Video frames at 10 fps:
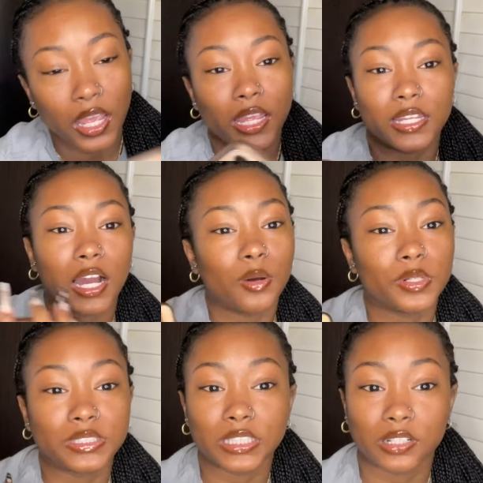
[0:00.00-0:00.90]
He
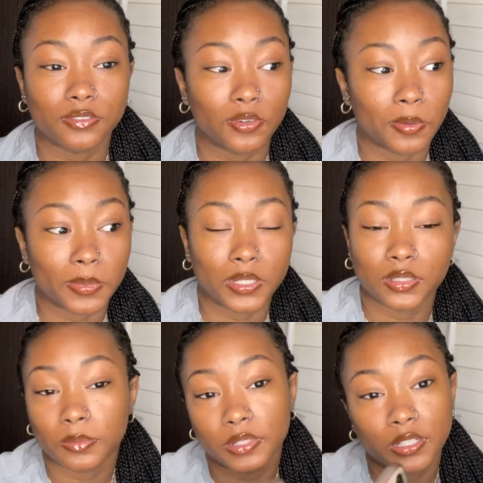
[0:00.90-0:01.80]
always there for me.
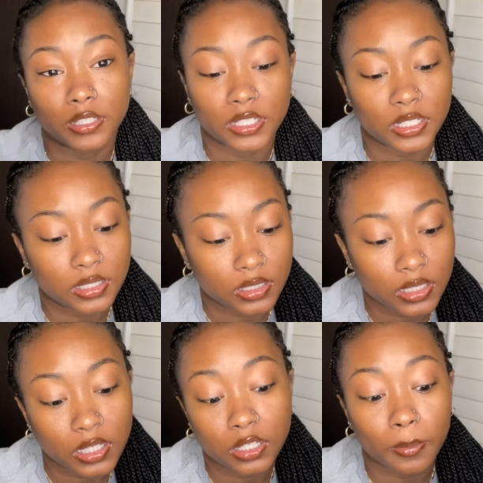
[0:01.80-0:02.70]
Period.
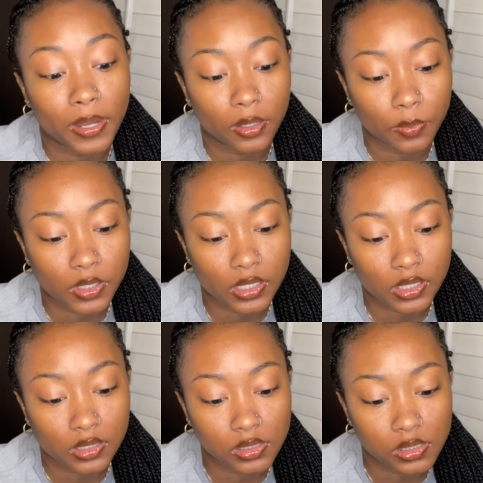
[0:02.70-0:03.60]
No matter what it
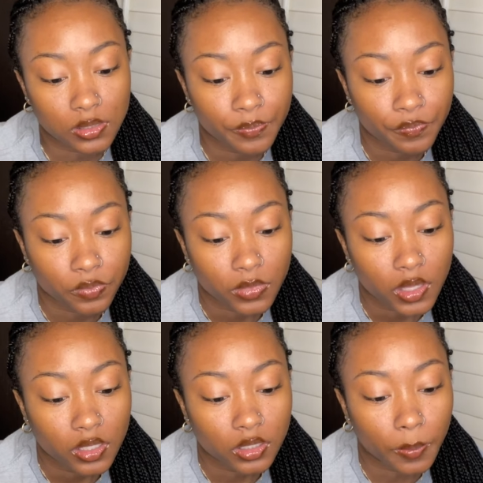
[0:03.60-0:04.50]
is,
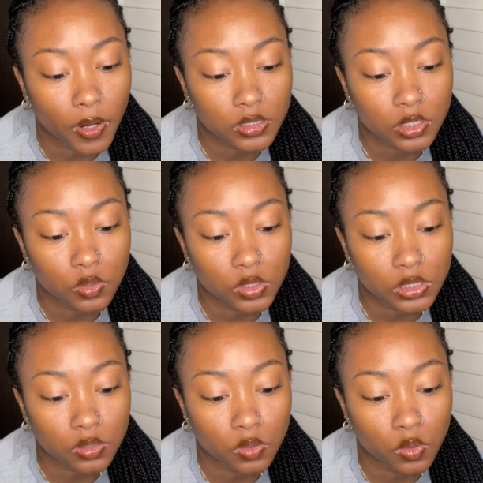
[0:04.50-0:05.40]
the person who
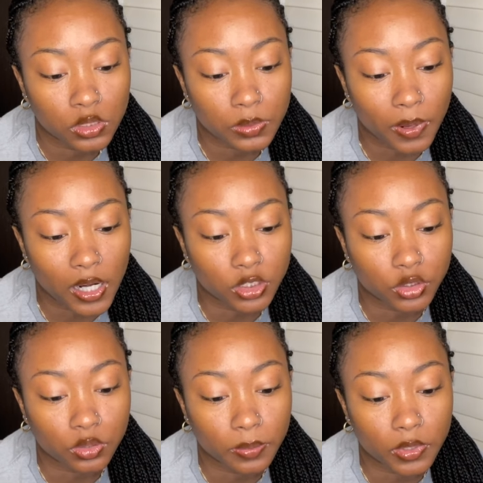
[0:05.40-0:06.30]
is who inspires
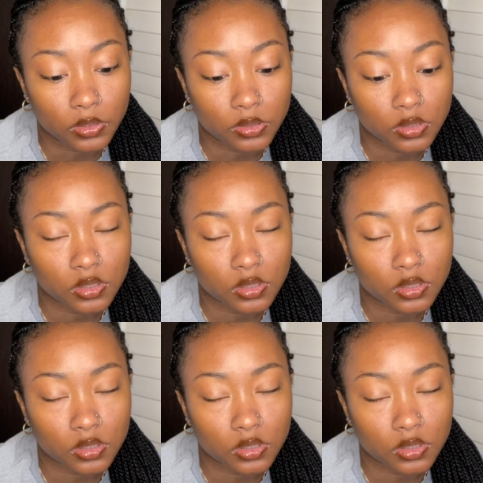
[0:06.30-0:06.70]
you the most.